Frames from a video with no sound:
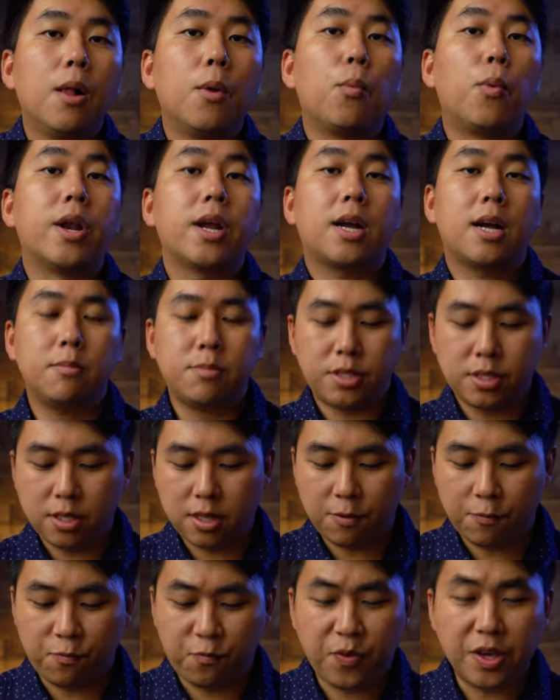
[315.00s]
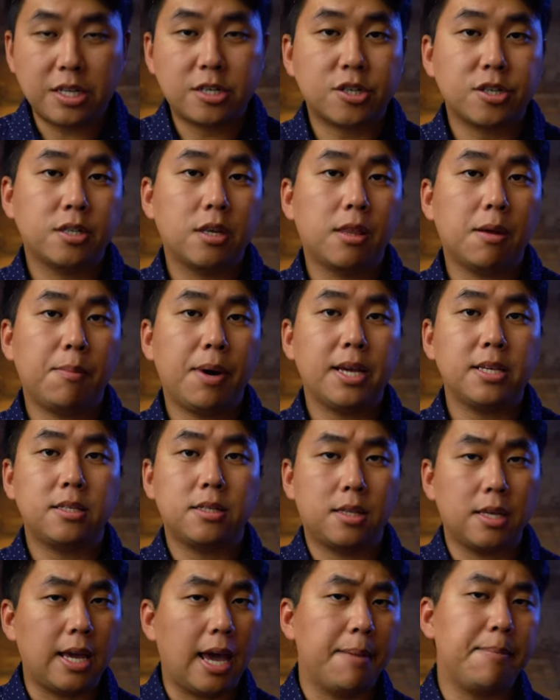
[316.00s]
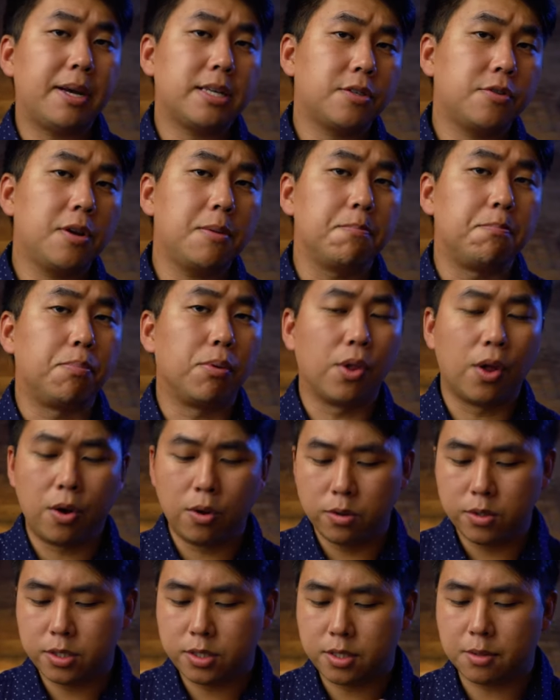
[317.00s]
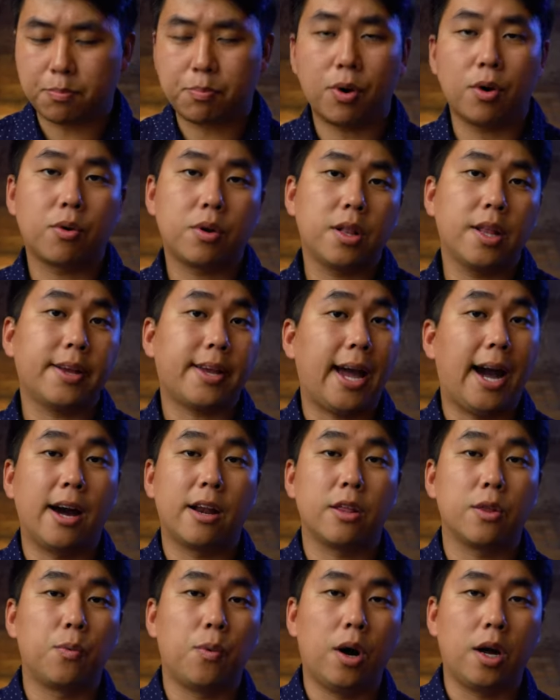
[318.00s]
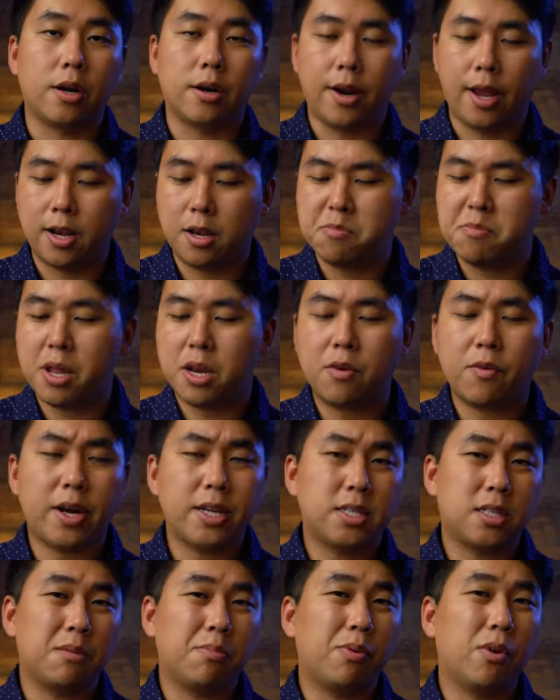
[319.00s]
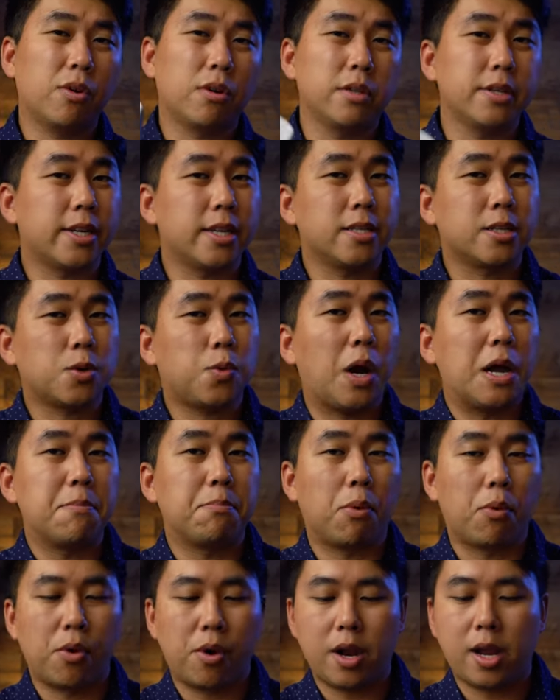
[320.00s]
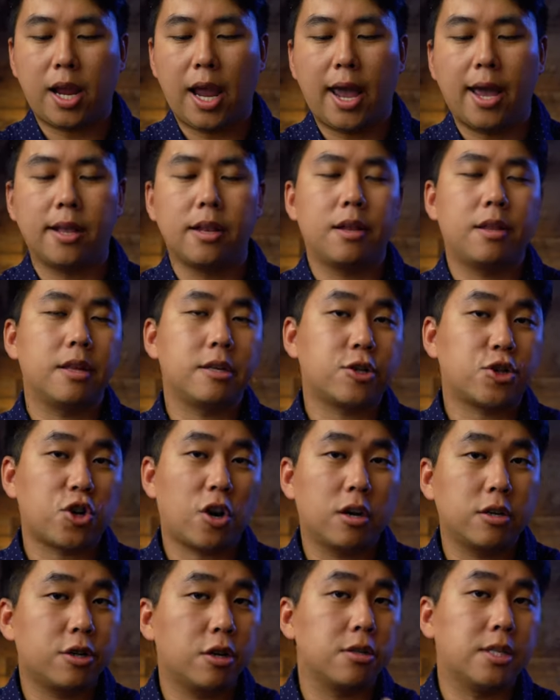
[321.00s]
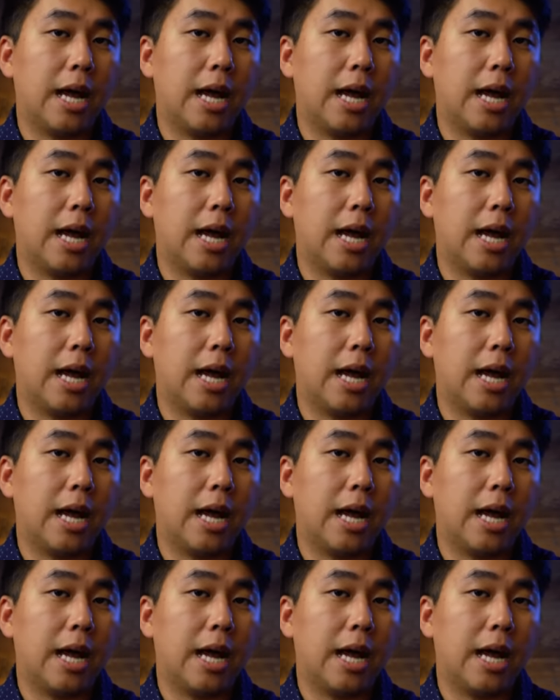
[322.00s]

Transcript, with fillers: When it comes to the features of the mice, the M X three blows the ProClick out of the water. And in many rights, the ProClick is quite boring and the charger is